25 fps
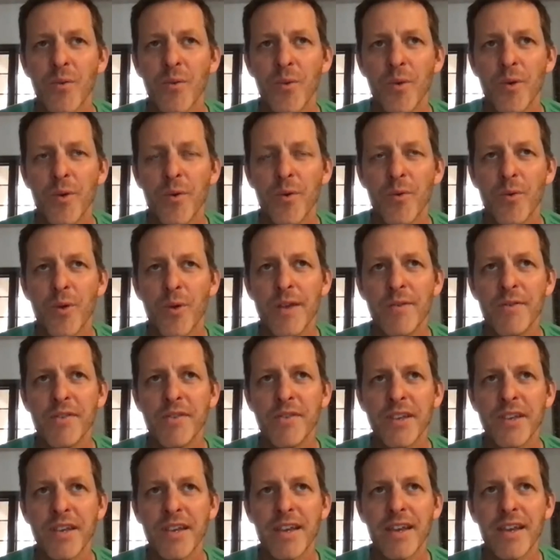We've
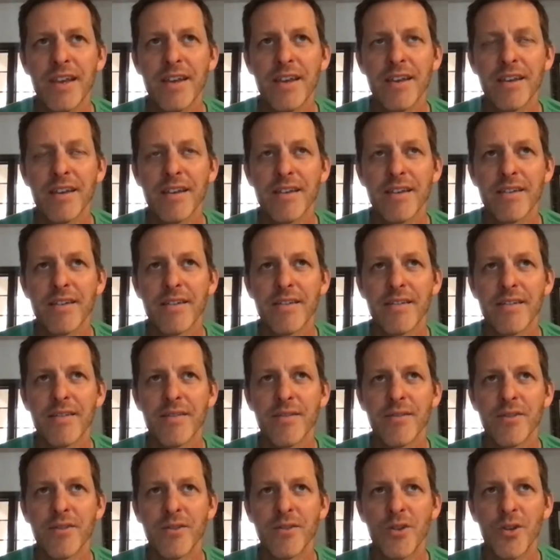seen
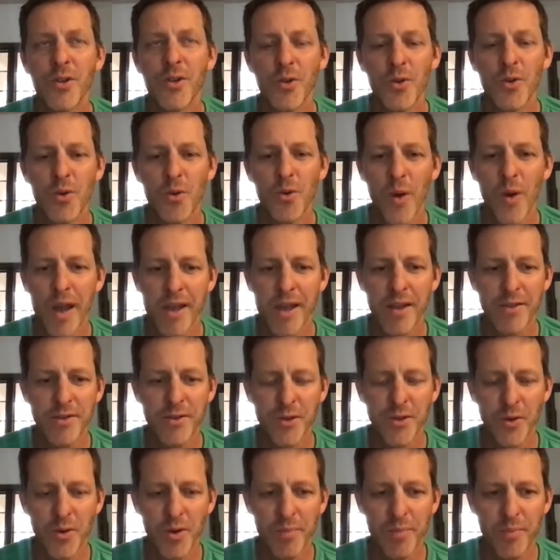two ways
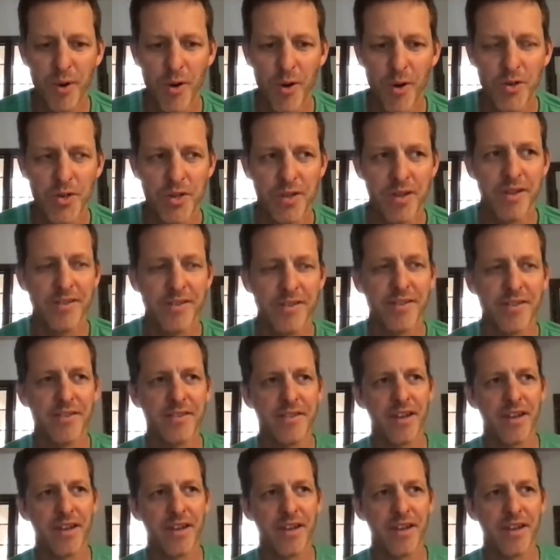to approach this,